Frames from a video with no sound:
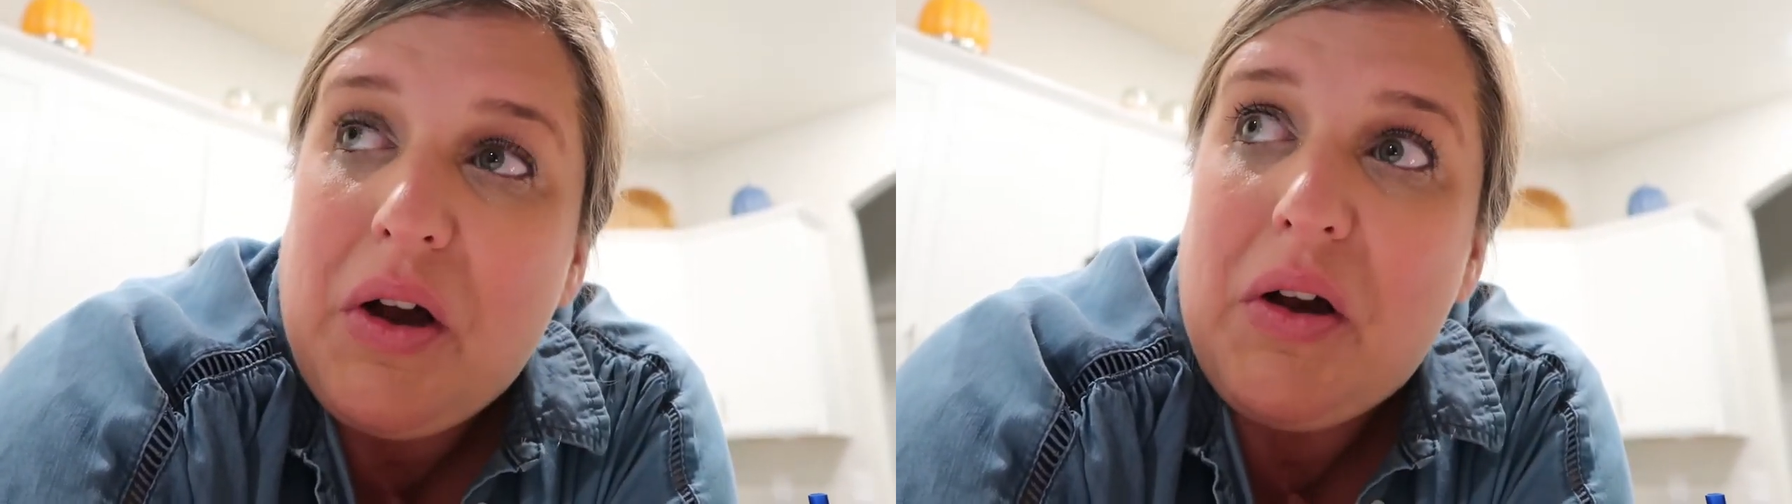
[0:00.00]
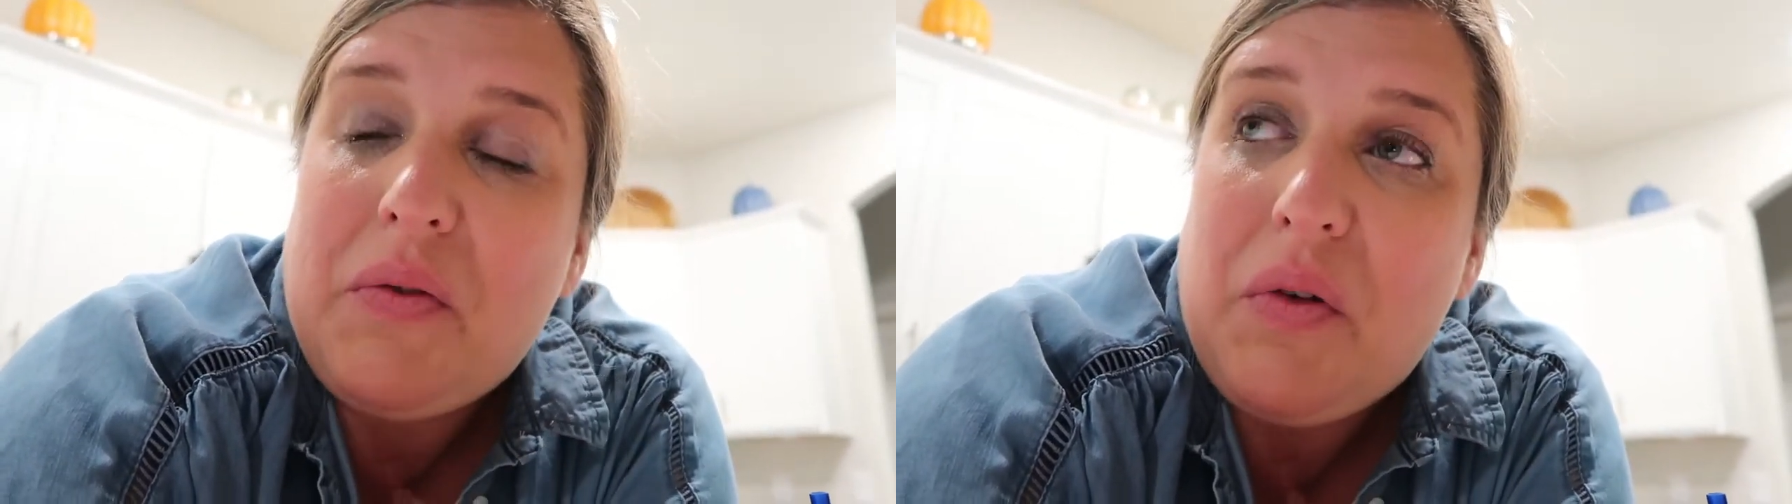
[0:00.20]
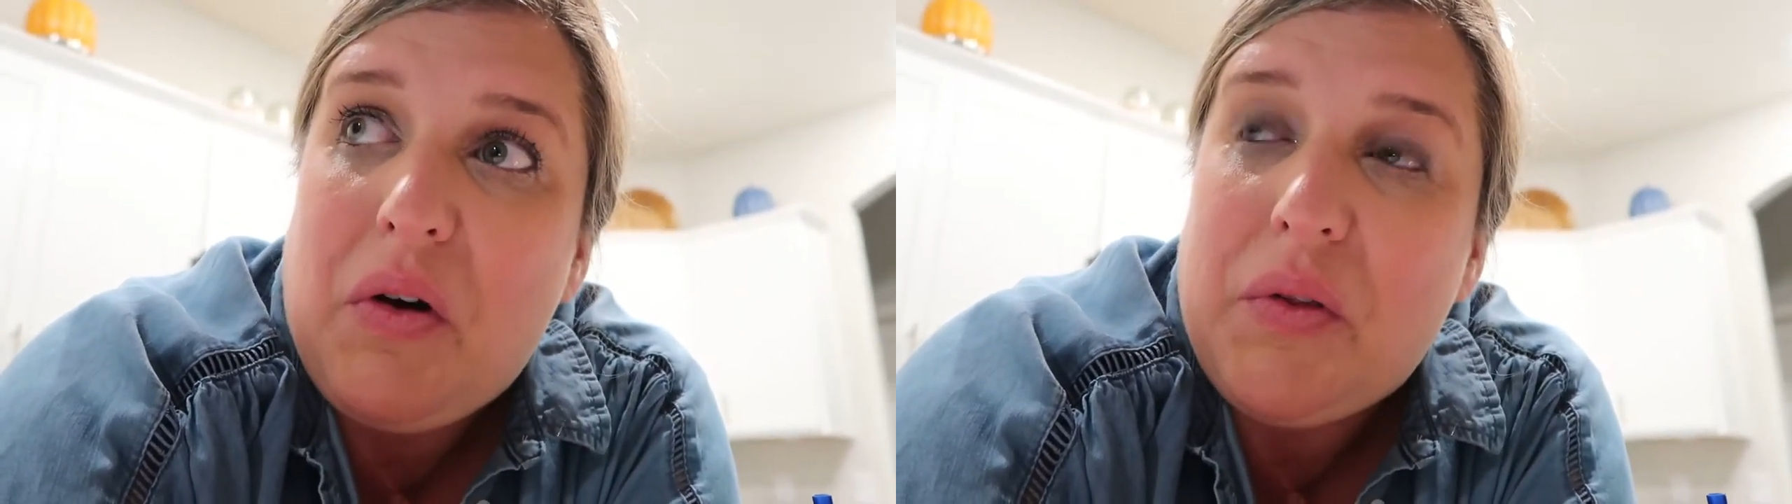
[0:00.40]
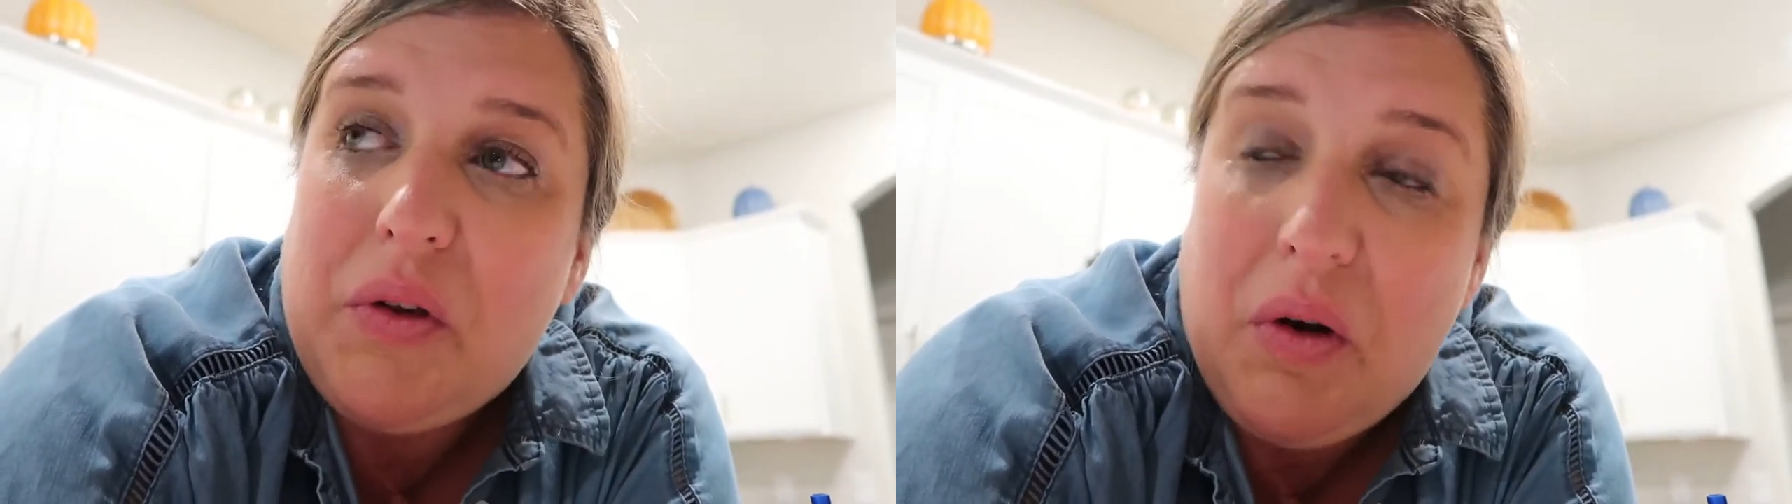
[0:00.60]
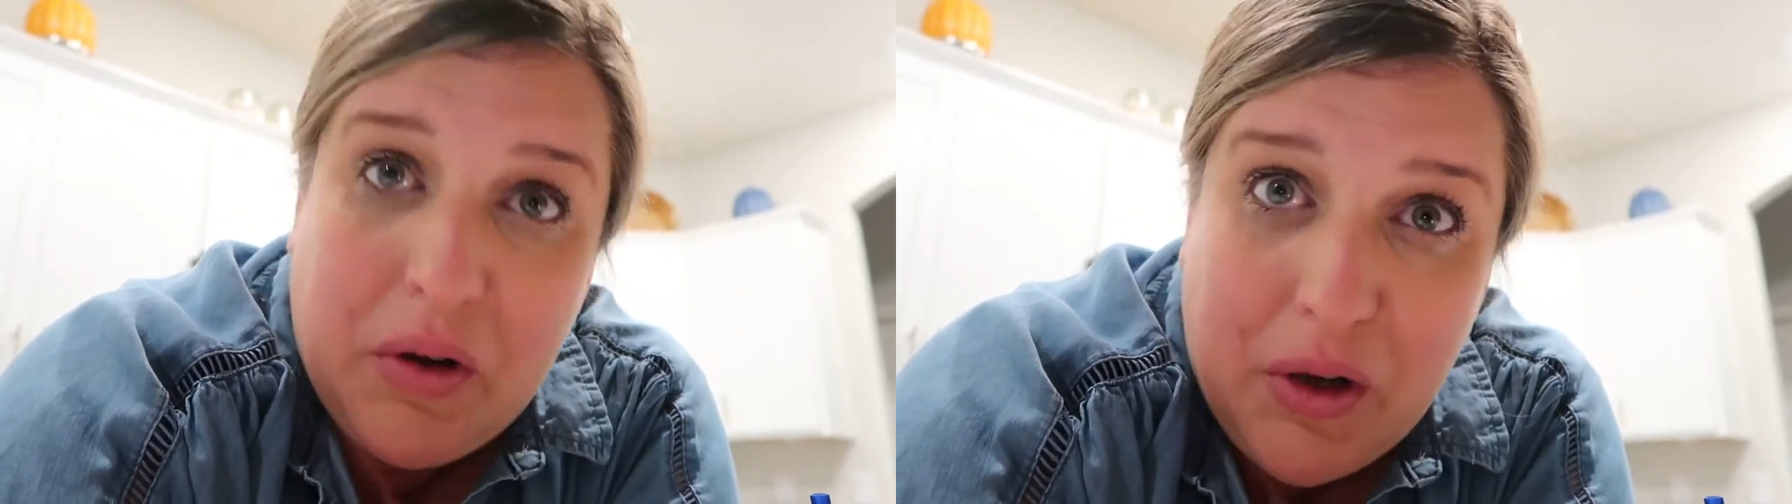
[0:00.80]
of all the
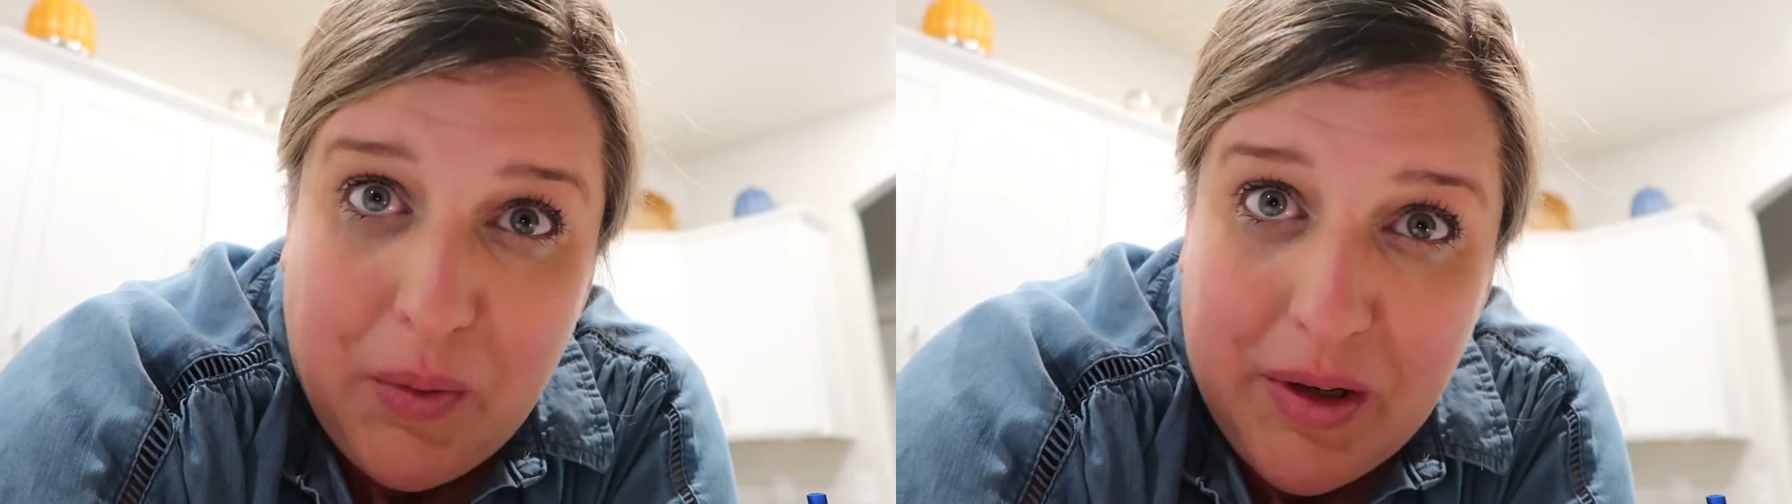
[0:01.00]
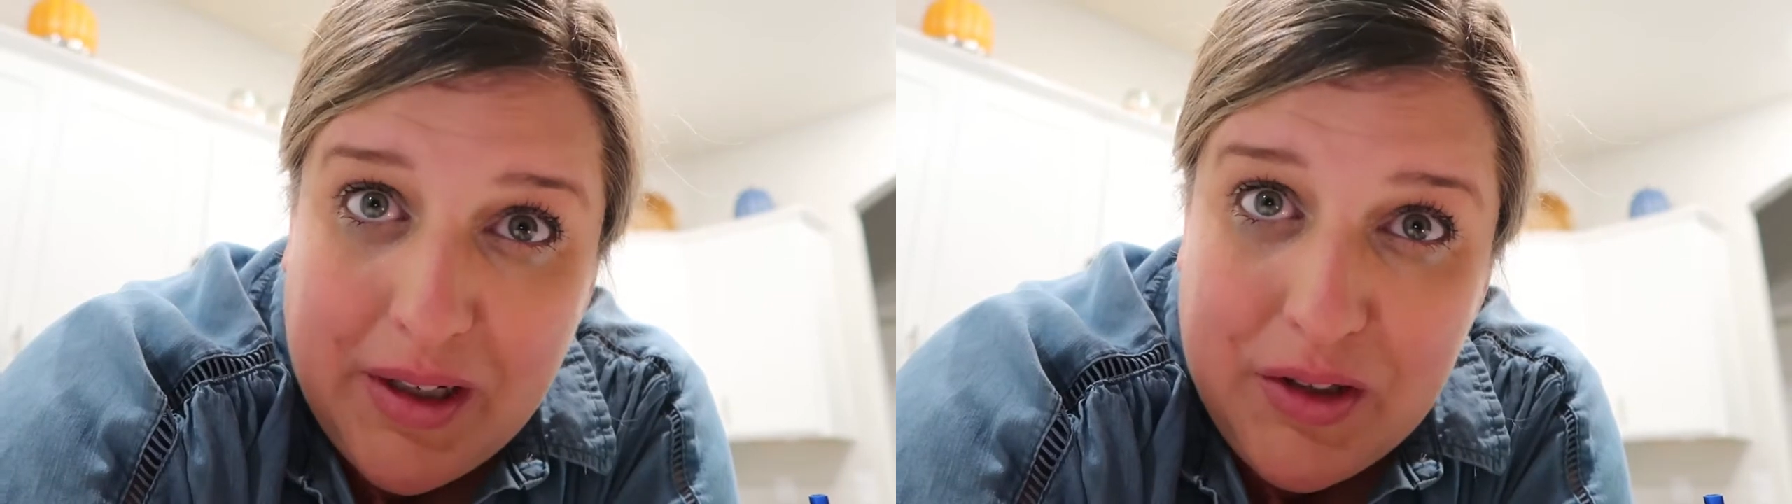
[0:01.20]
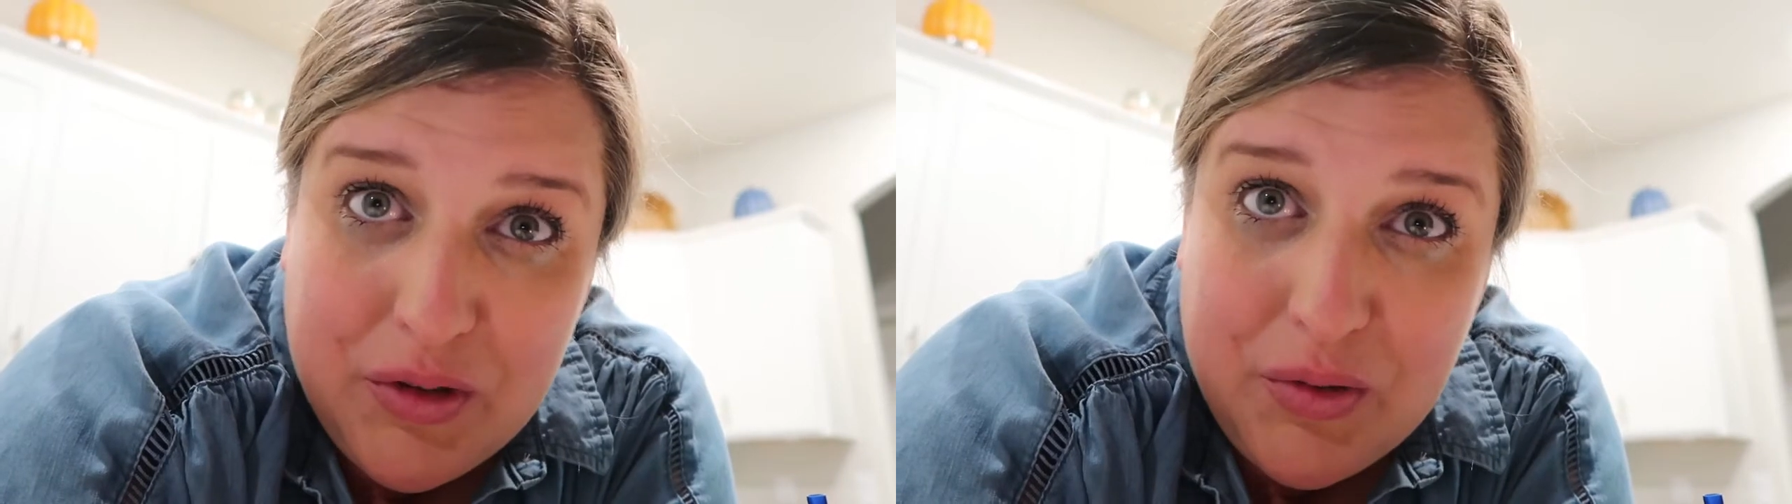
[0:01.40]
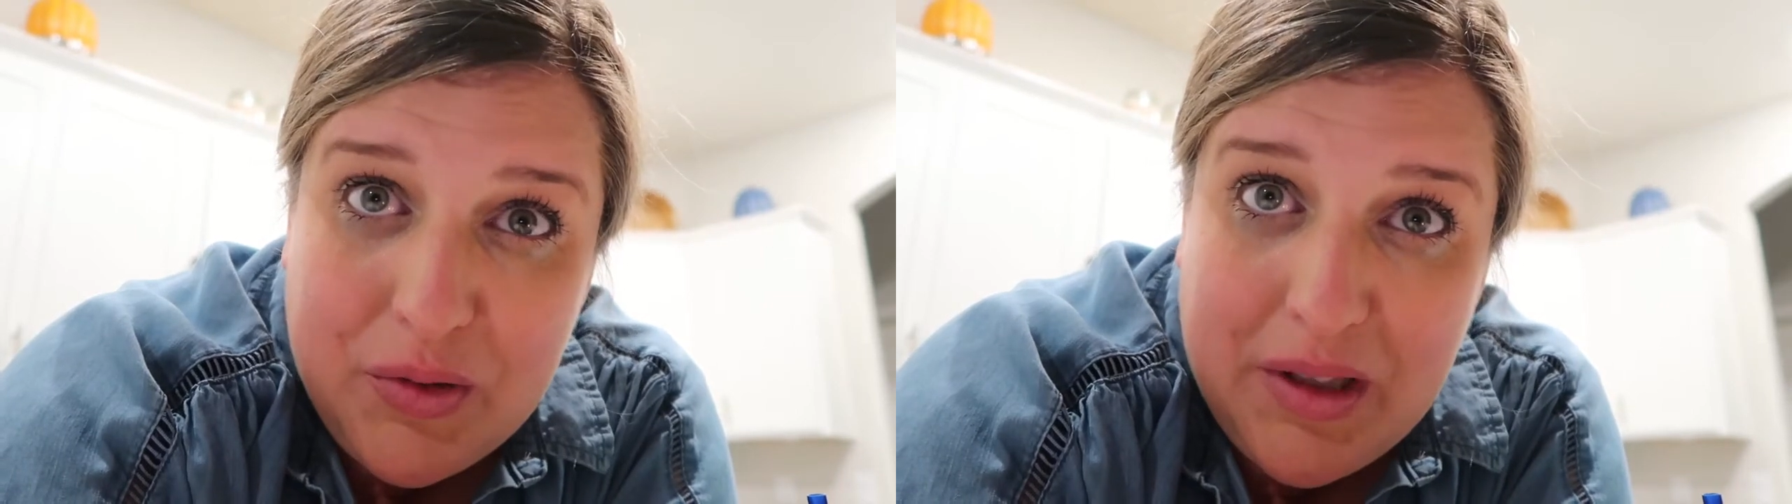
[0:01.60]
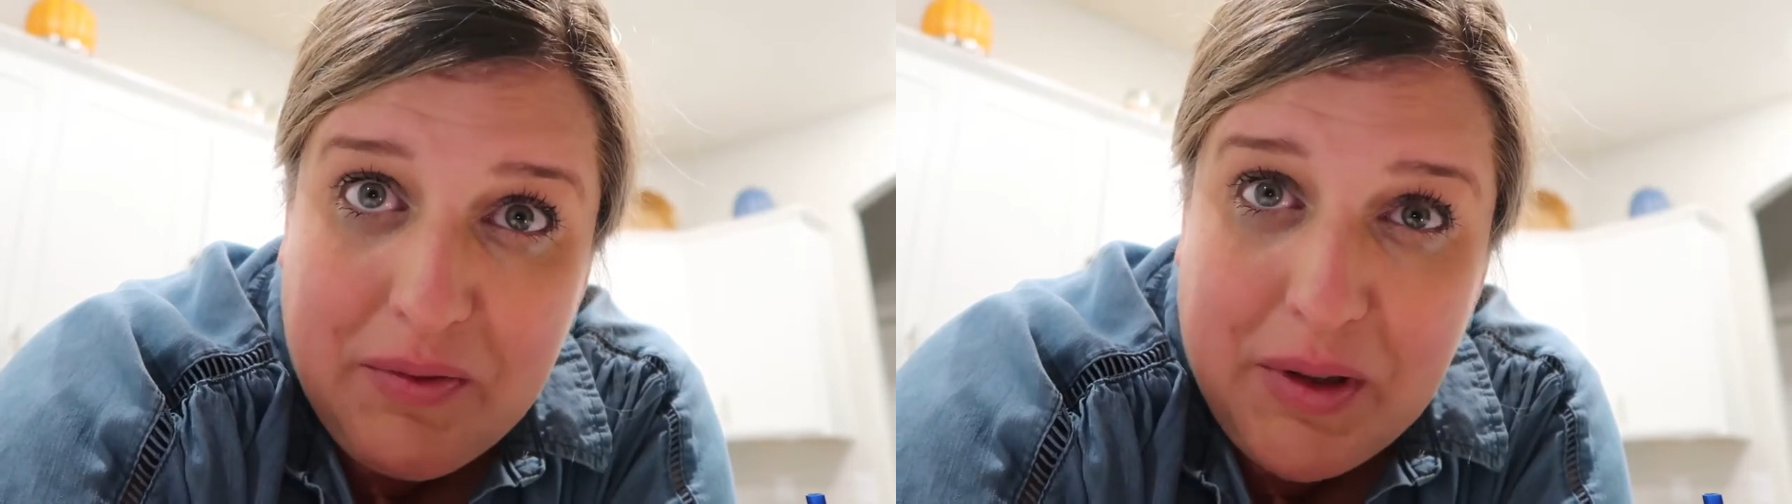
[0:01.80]
ongoing issues that